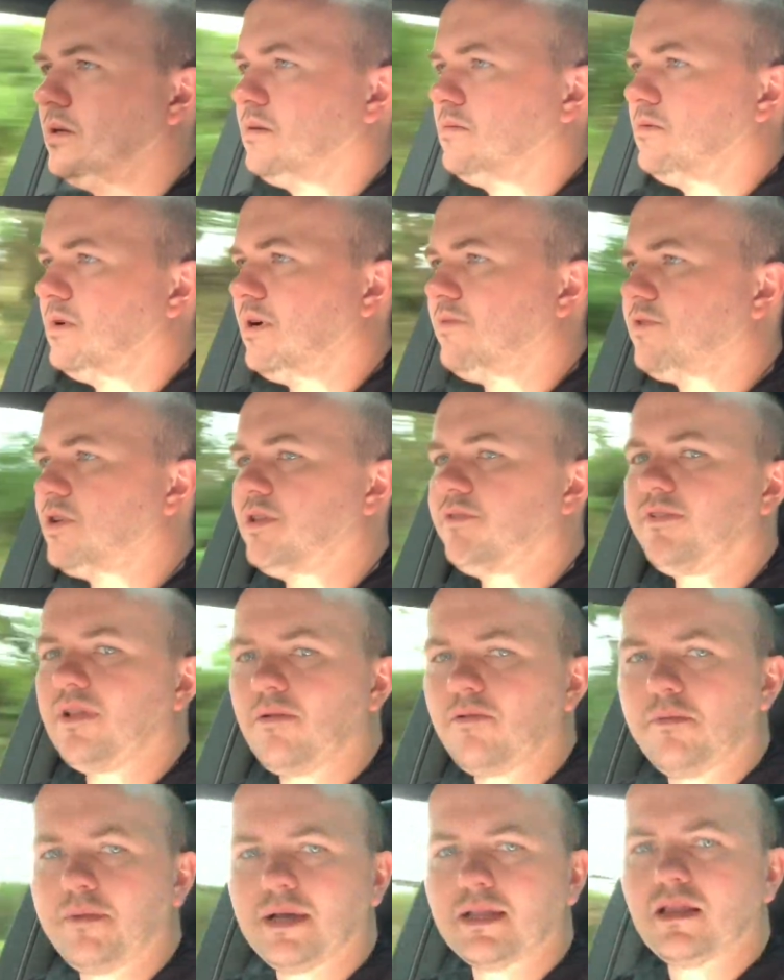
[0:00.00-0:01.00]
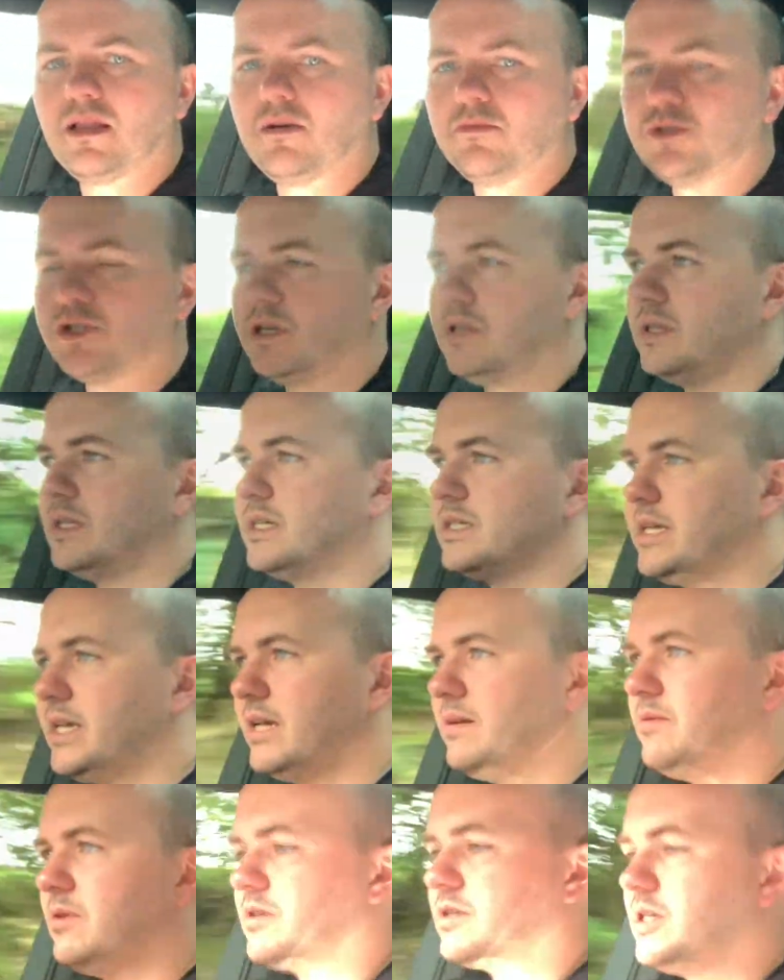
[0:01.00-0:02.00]
We have got the flappy paddle option on this
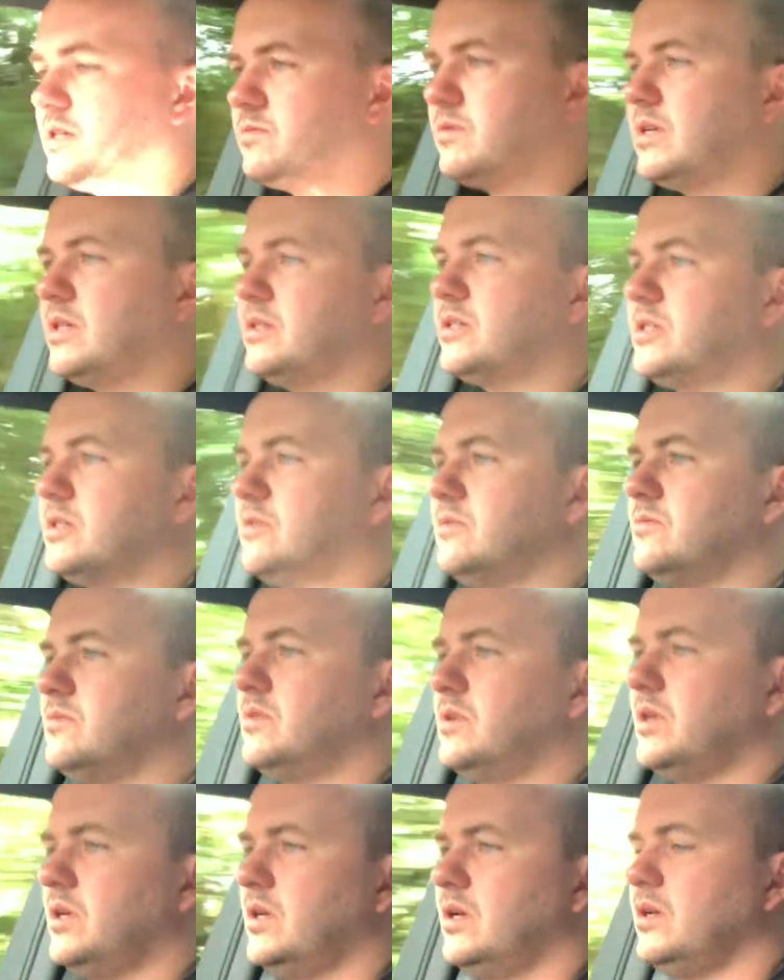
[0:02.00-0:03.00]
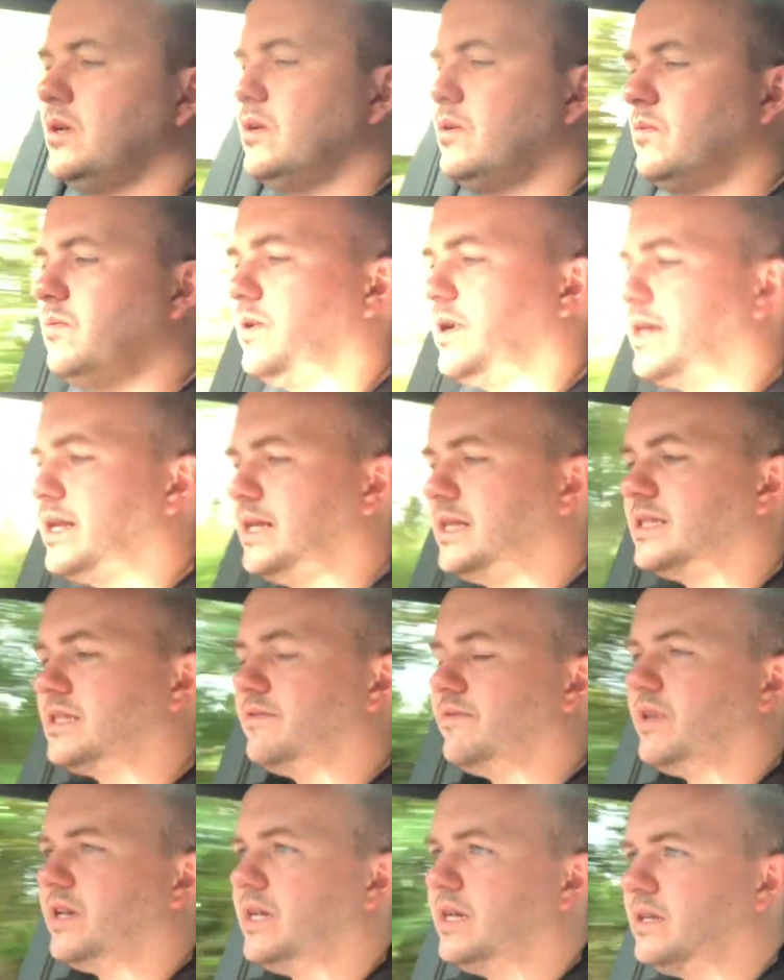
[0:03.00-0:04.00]
gearbox as well, so we can
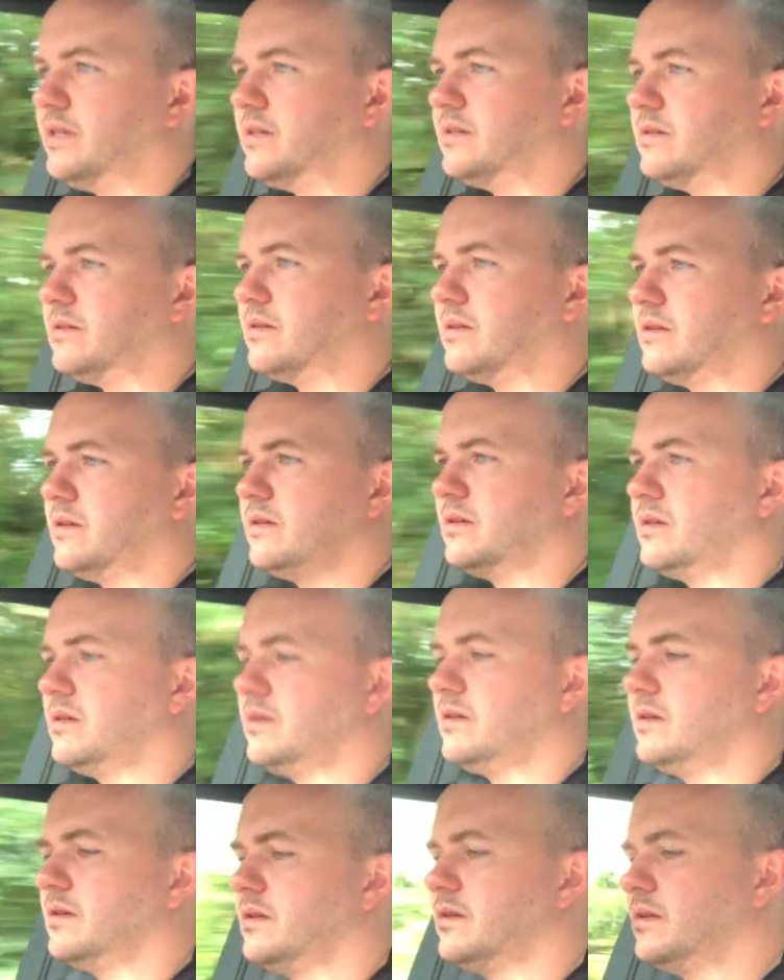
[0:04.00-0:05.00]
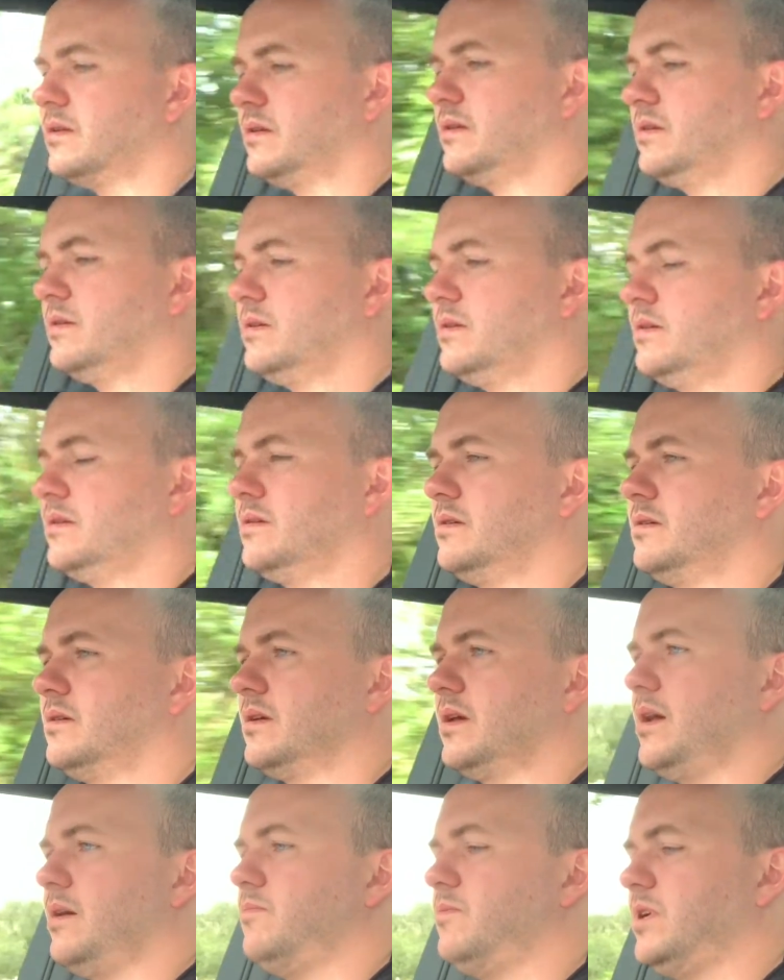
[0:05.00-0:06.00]
intervene and...
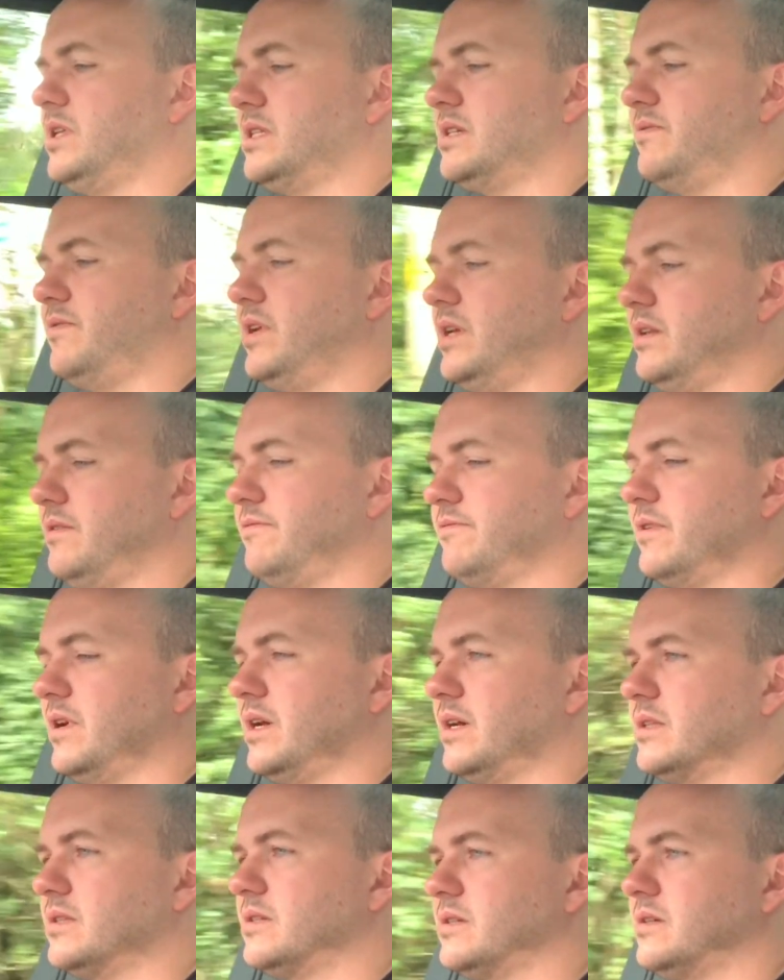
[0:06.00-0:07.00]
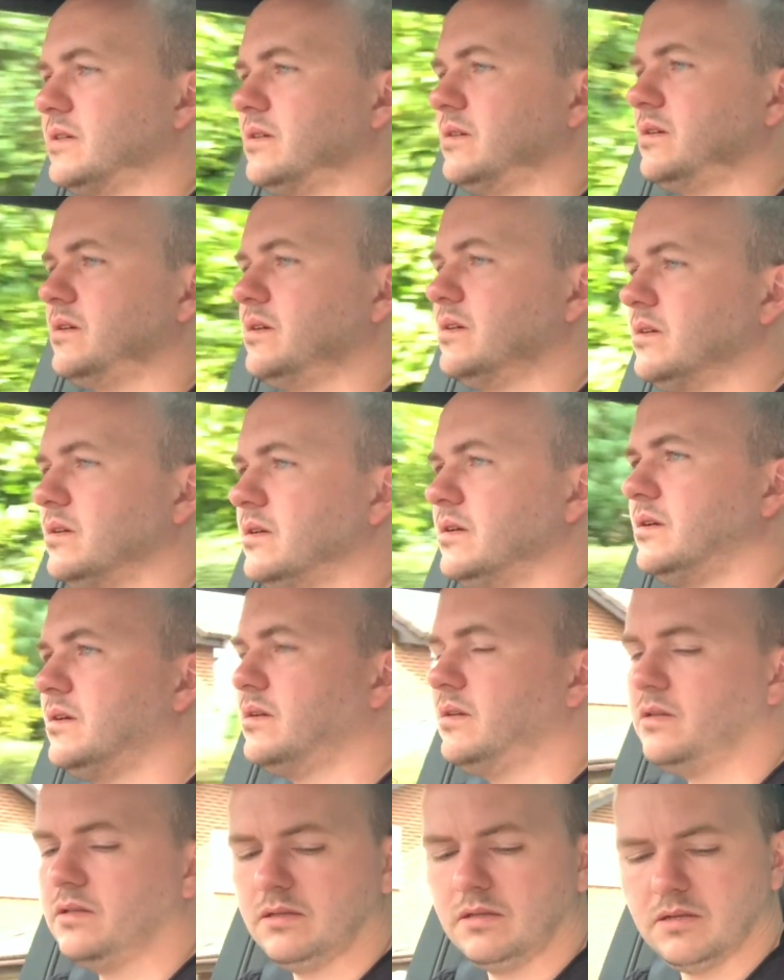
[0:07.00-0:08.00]
Can we intervene, in fact?
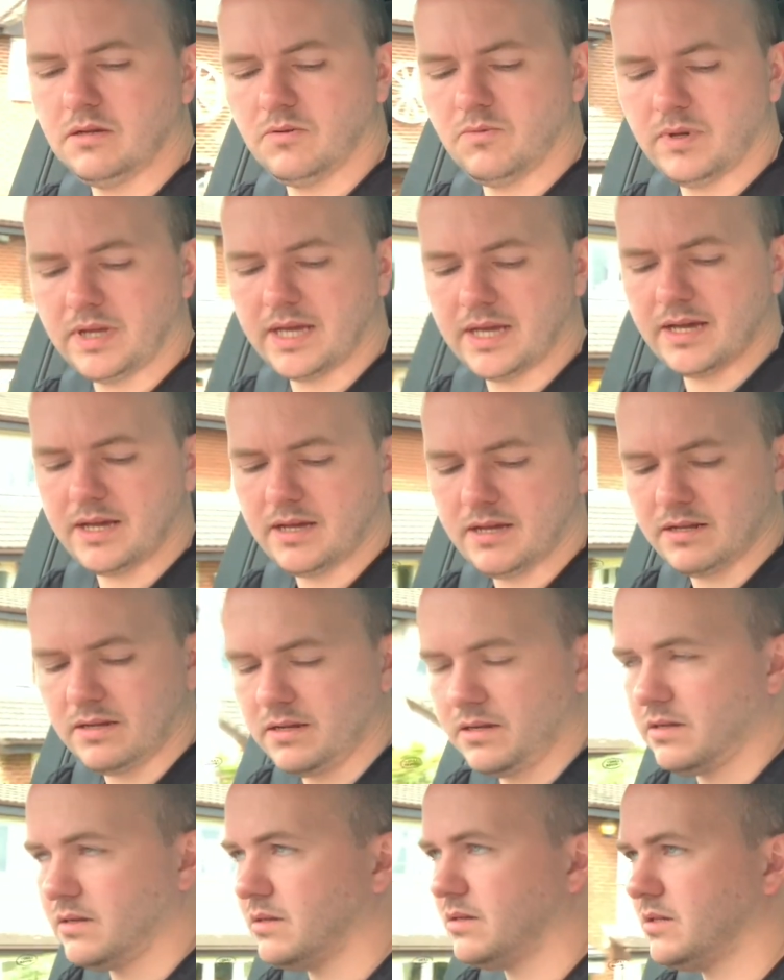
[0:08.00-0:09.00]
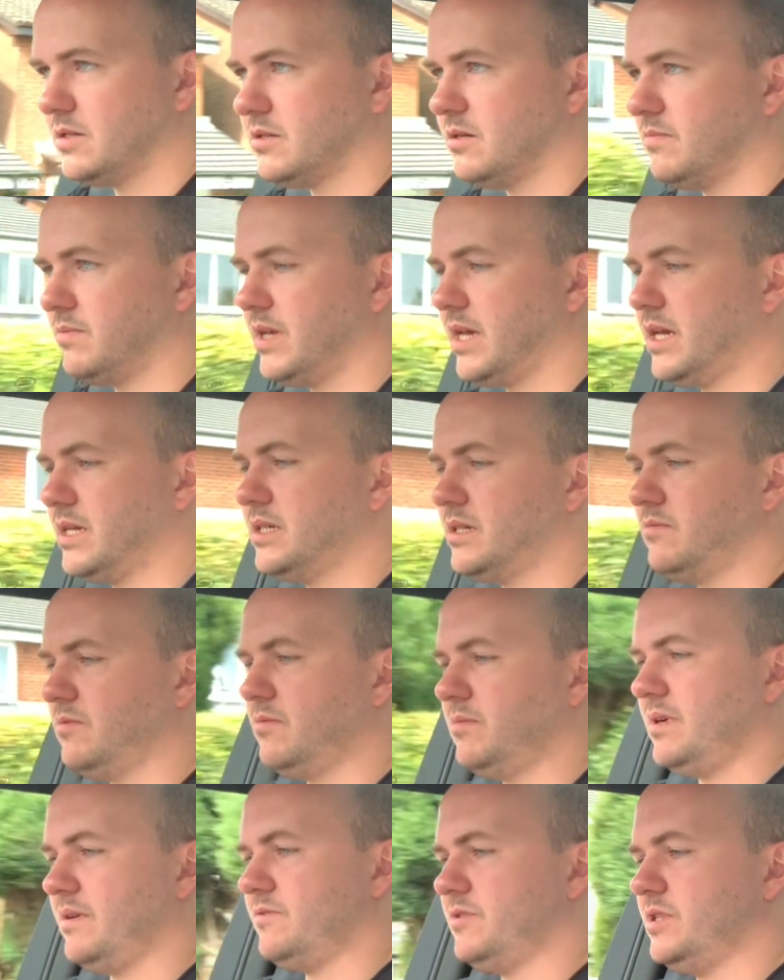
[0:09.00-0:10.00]
No, we can't. So I'm guessing what
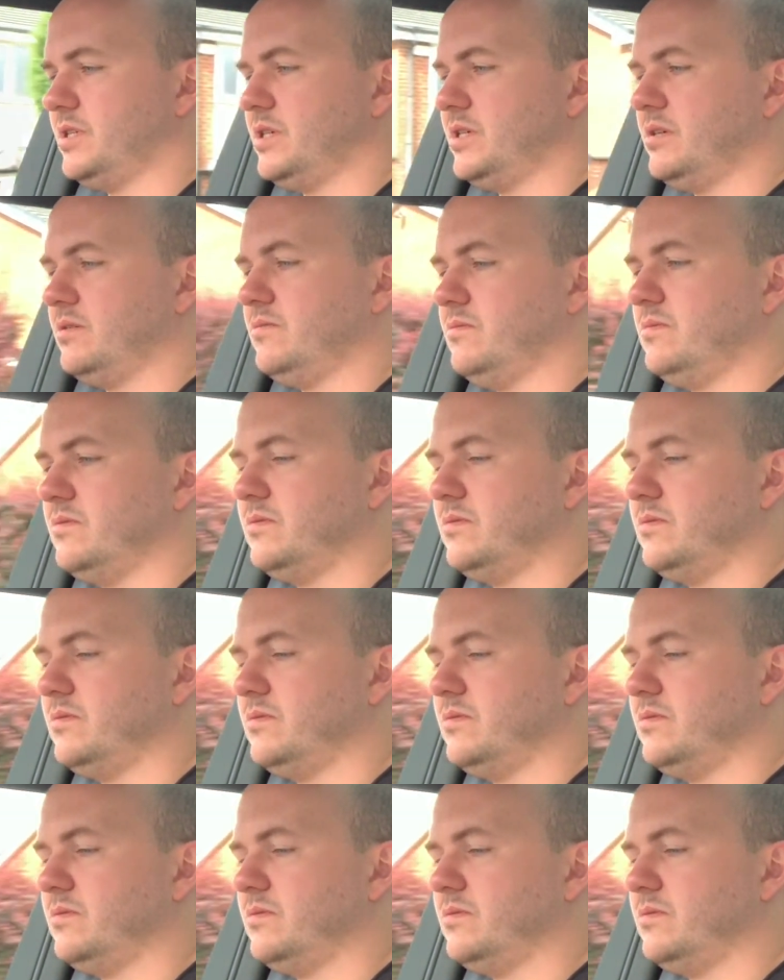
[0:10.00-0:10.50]
we have to do.